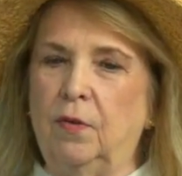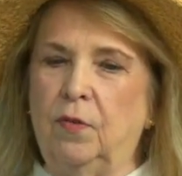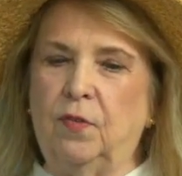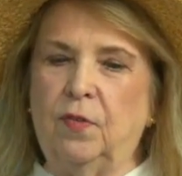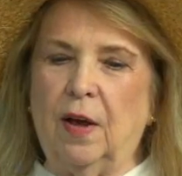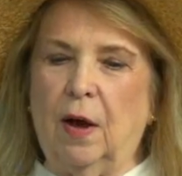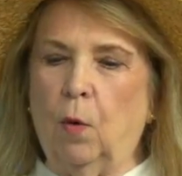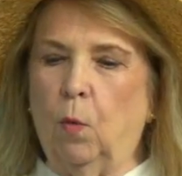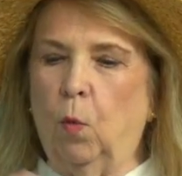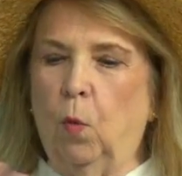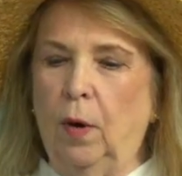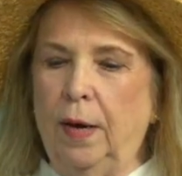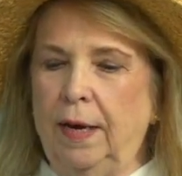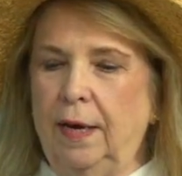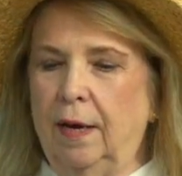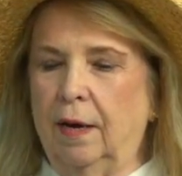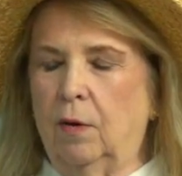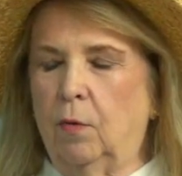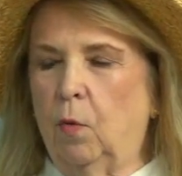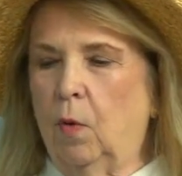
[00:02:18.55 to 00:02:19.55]
So
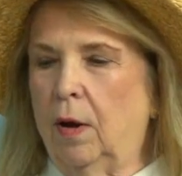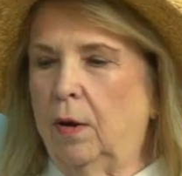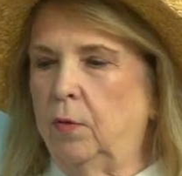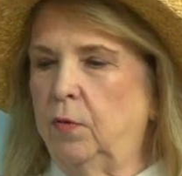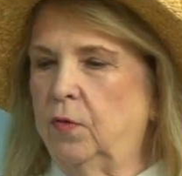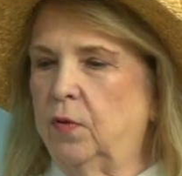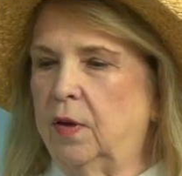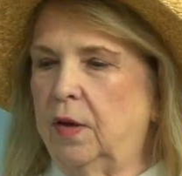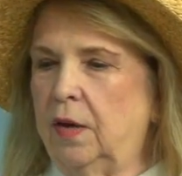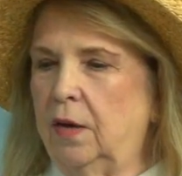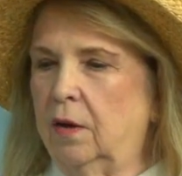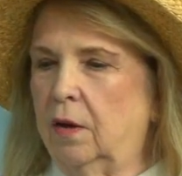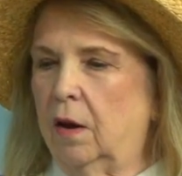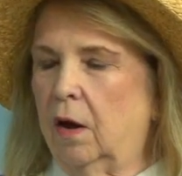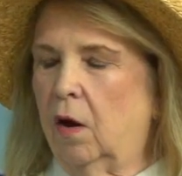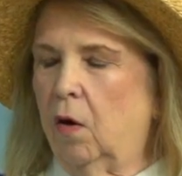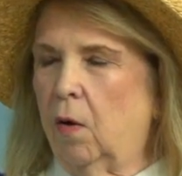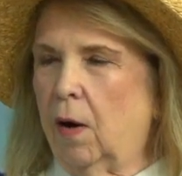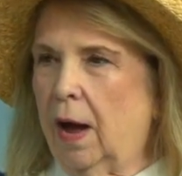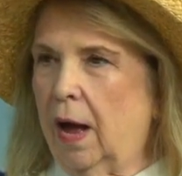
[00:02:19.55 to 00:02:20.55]
we at Rose
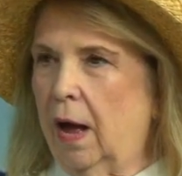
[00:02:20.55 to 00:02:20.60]
Hill are